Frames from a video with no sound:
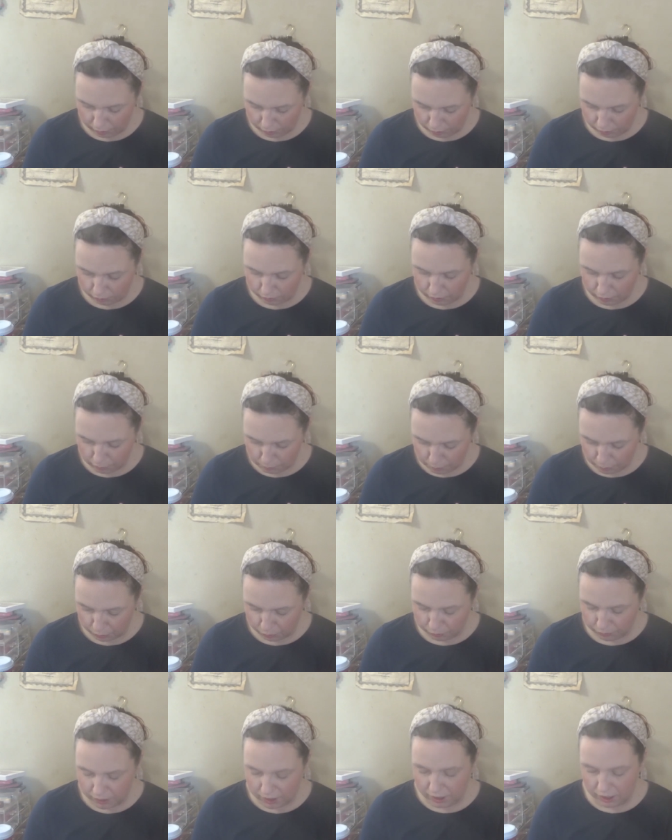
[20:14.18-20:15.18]
so number
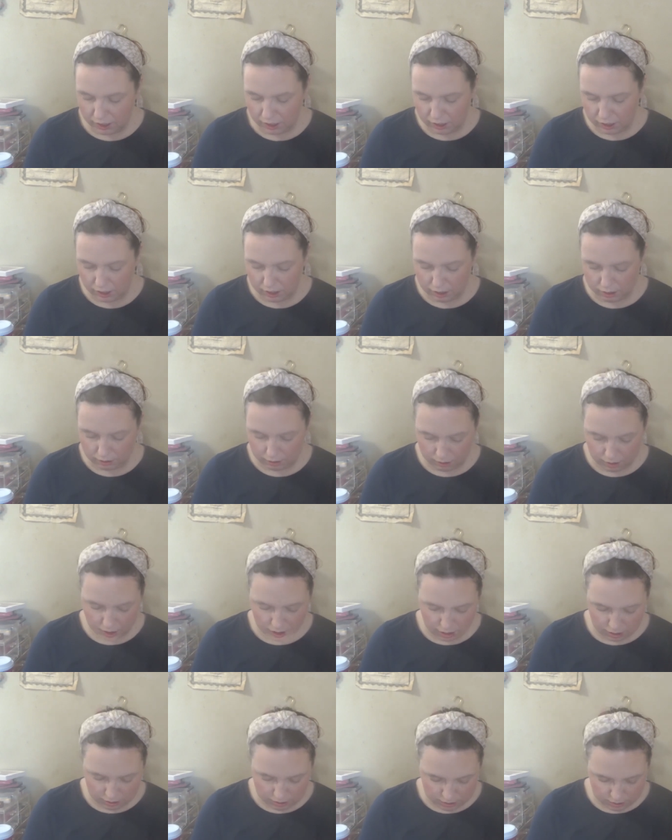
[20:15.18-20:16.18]
three is
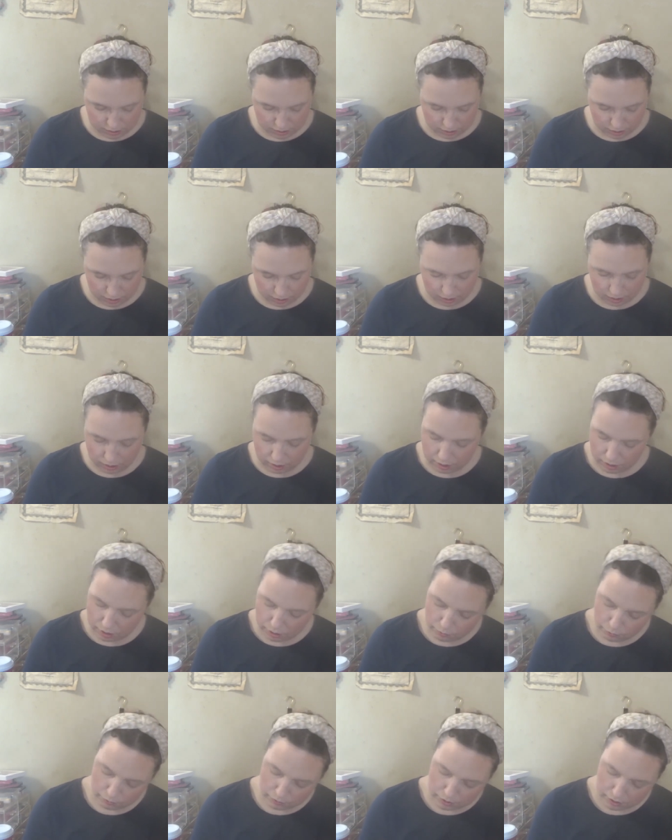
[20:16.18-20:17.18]
that. And
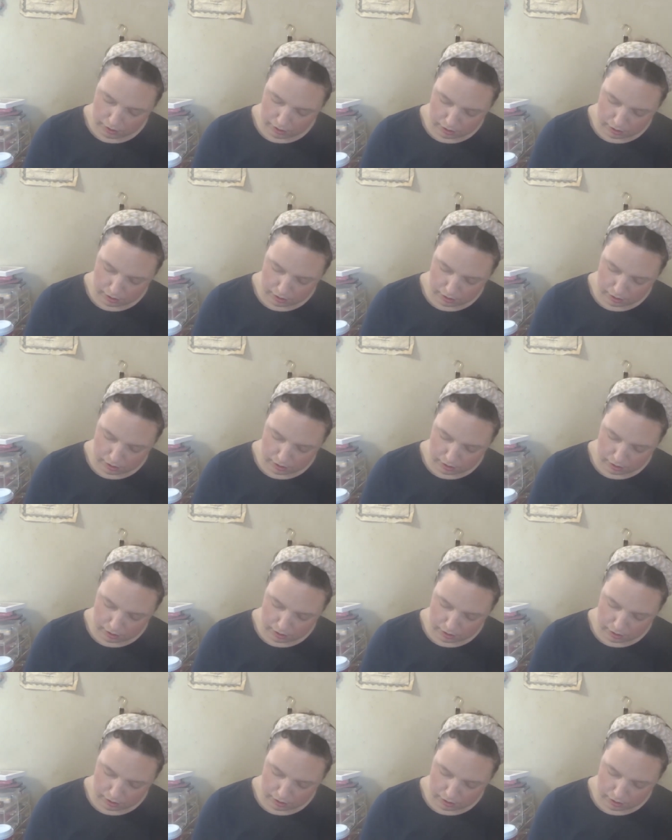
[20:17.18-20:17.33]
then what